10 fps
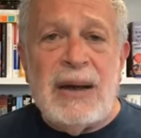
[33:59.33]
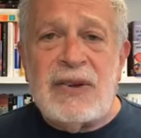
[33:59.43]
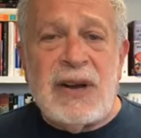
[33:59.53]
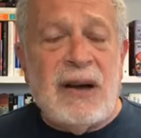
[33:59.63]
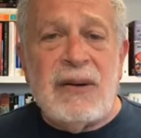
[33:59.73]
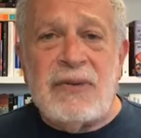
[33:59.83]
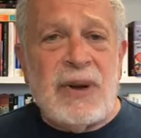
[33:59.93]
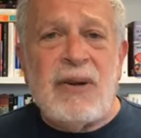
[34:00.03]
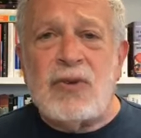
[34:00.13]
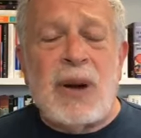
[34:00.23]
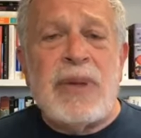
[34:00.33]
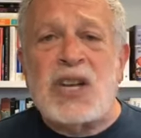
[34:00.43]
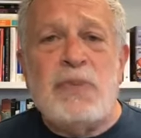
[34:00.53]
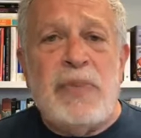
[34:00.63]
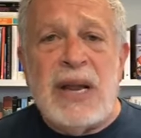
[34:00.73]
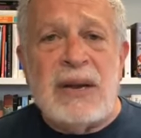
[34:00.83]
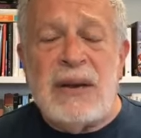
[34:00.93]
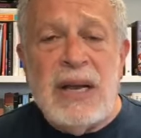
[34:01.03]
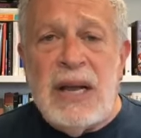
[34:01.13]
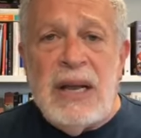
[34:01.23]
Donald Trump has
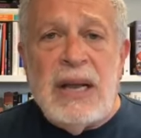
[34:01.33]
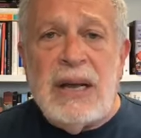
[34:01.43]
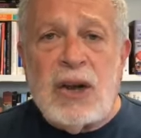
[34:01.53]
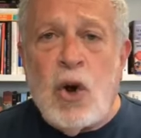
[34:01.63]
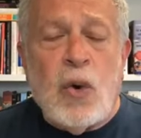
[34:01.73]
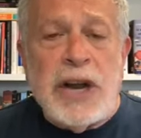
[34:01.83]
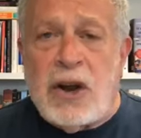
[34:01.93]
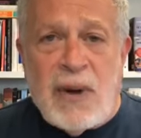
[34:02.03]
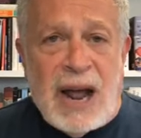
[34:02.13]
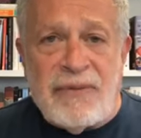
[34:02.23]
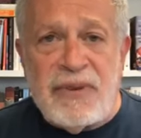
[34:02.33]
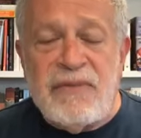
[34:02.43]
been choreographed